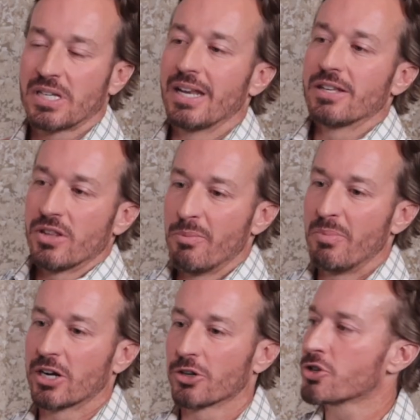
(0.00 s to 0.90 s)
get into the
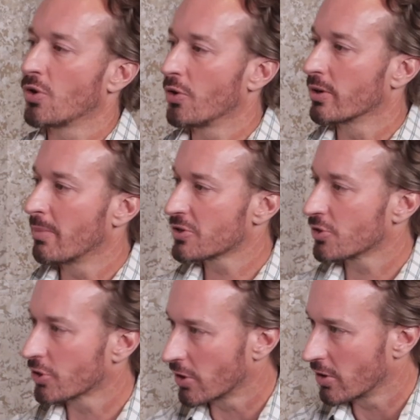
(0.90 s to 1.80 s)
bigger shoulder
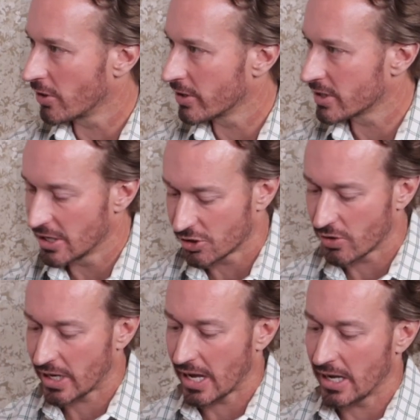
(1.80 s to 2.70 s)
muscle girdle is
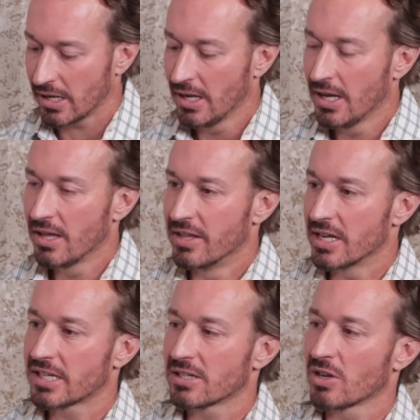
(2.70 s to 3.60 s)
okay.
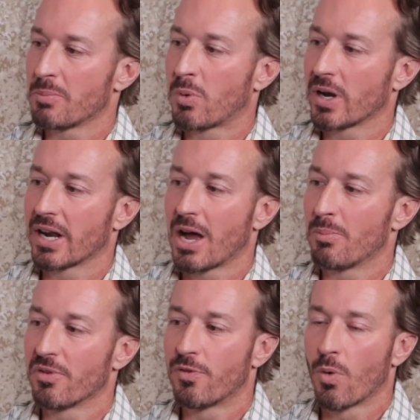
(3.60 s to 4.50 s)
This, as I pointed
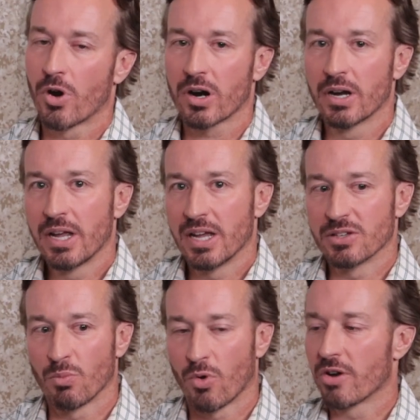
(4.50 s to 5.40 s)
out before,
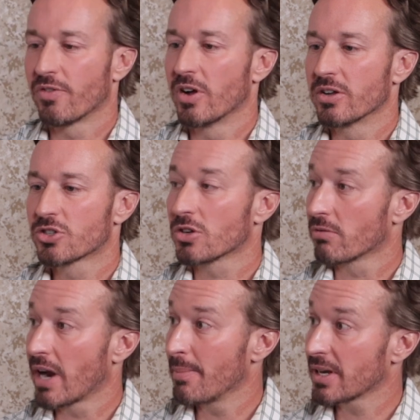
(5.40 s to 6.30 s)
is more of a
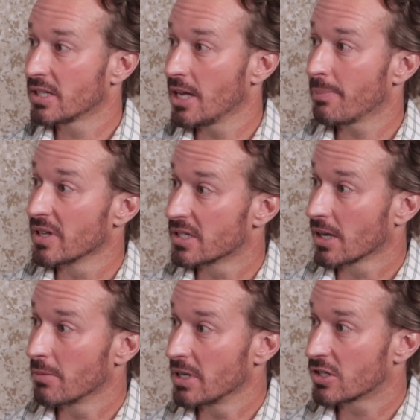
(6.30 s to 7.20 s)
ceramic tip. This is
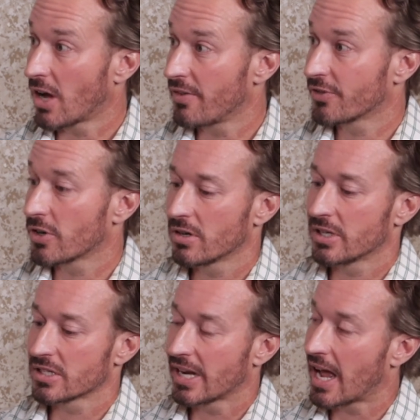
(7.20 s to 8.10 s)
going to be softer. Yeah. It
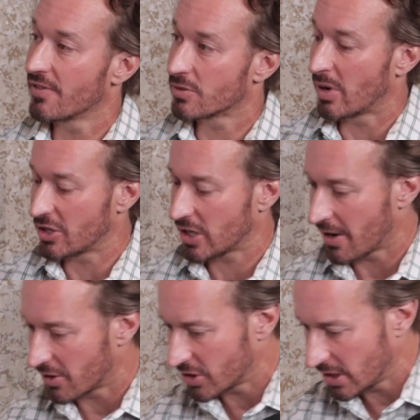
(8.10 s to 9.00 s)
doesn't have as much
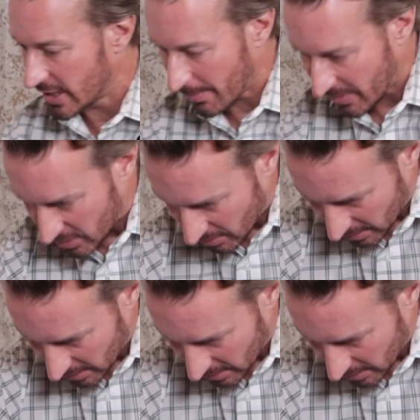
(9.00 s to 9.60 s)
energy depth to